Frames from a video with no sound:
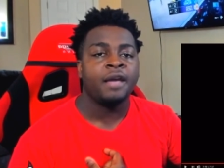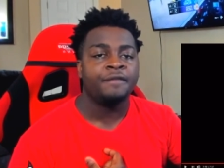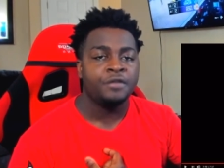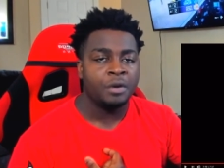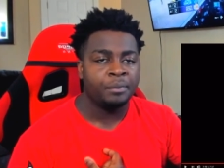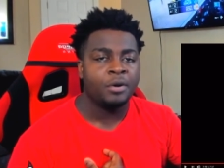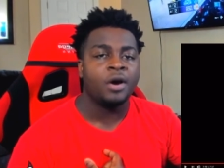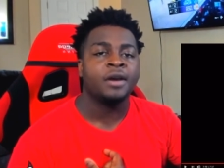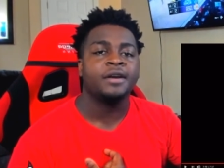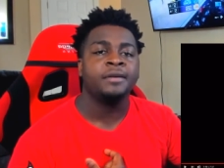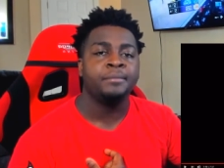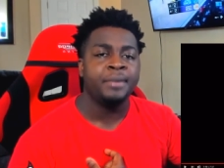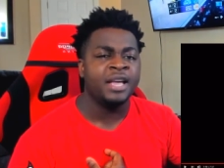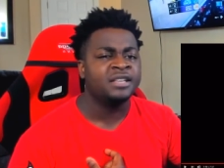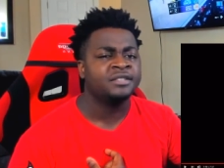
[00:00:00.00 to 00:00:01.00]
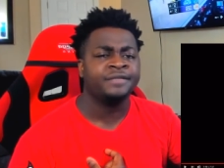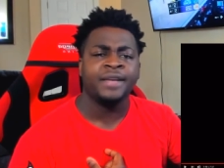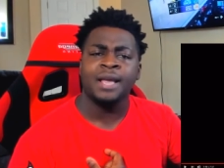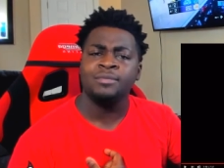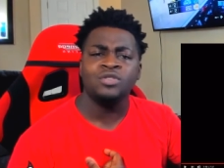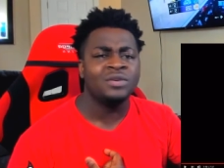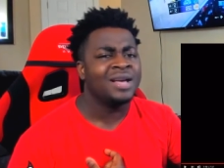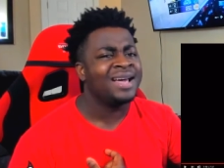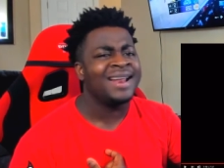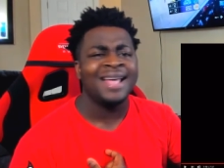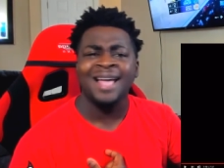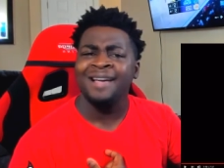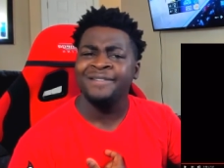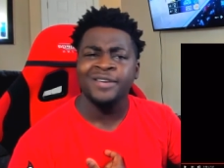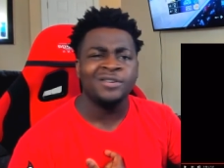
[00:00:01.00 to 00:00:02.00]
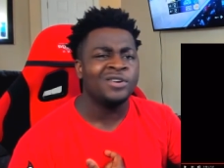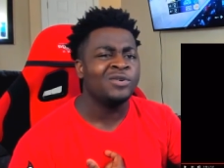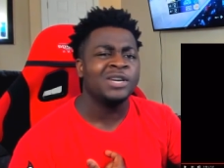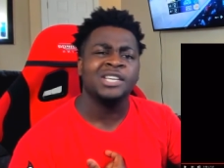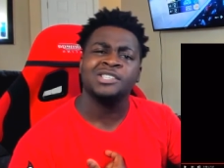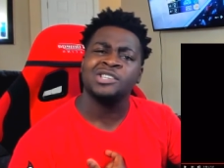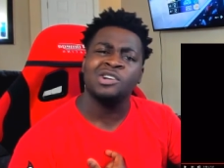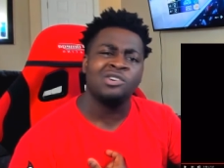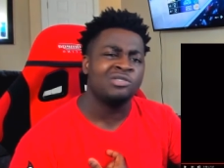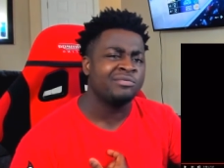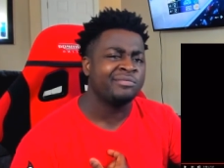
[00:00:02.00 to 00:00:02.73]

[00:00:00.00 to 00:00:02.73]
you're a part of the Base fam, you gotta have your noties on, bro.